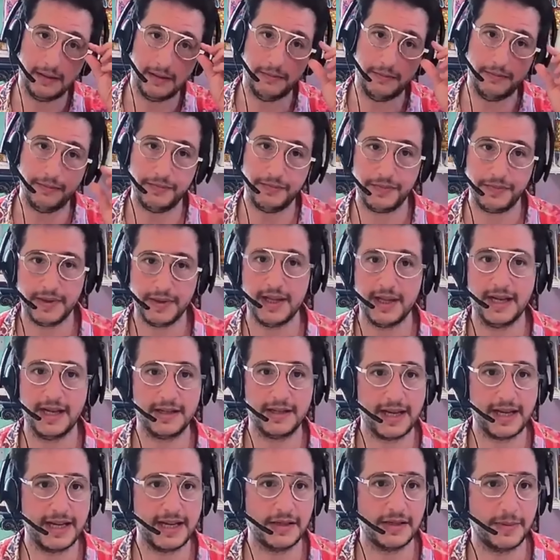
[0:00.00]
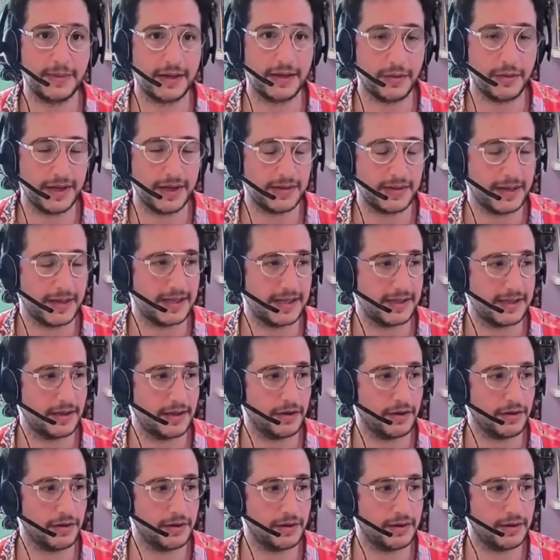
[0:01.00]
and gay queer
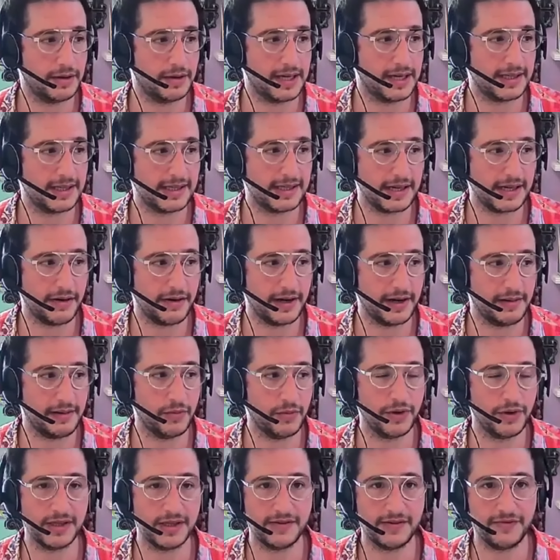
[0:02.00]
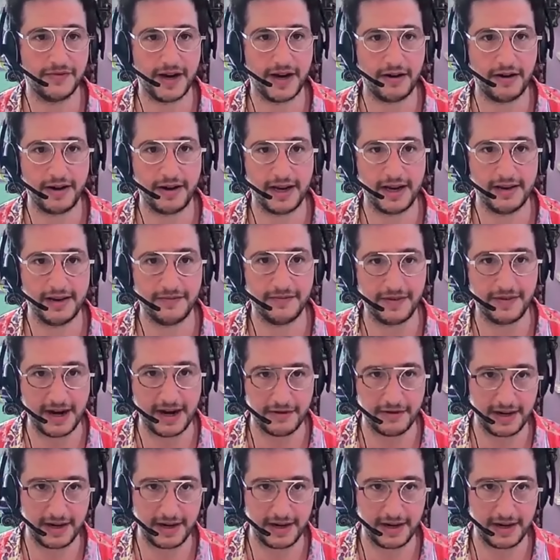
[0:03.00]
spaces are not necessary anymore, is a very,